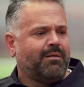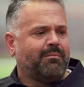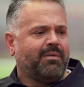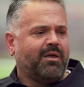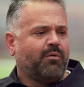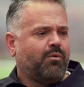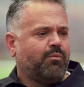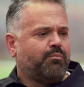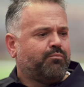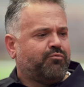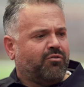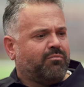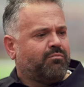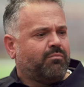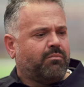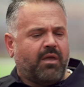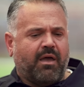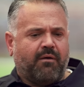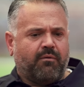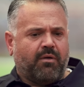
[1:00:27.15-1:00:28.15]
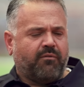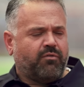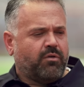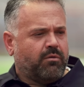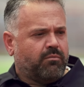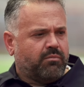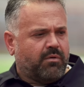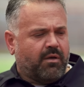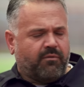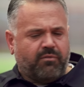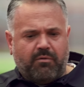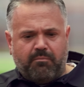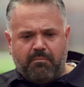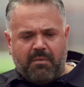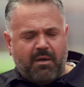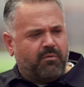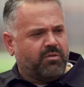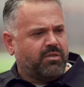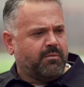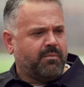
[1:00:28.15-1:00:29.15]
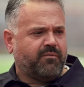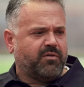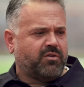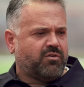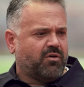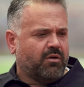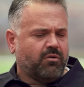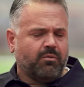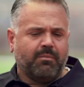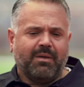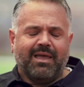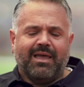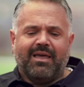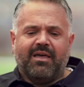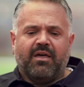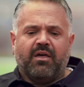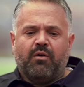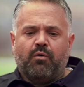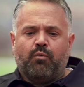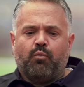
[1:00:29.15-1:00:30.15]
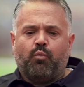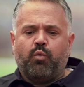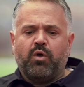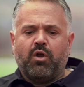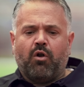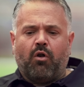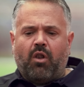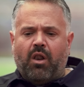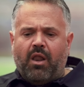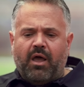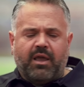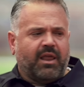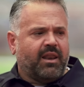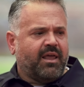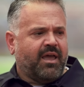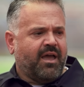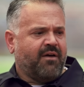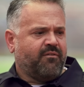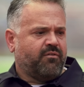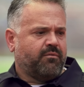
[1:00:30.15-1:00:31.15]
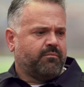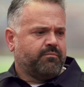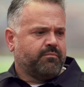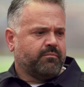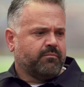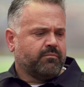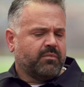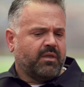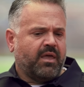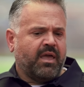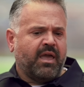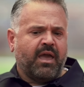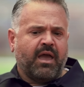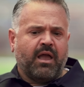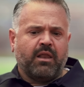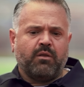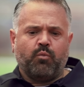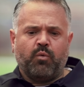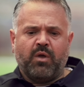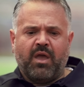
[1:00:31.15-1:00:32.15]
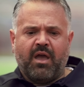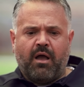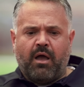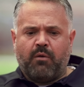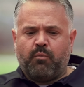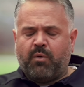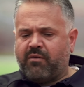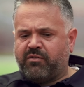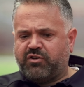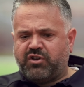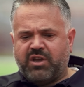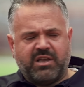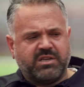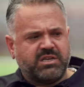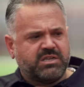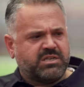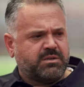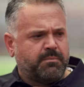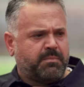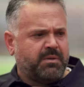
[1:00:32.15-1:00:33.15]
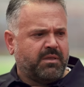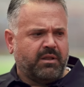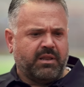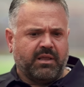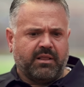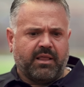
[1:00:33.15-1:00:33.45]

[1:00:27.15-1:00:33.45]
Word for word: I'm like, well, just, have, have you have you met with him? Have you talked to him? We are lucky to have him, and we ha we have a chance of stability.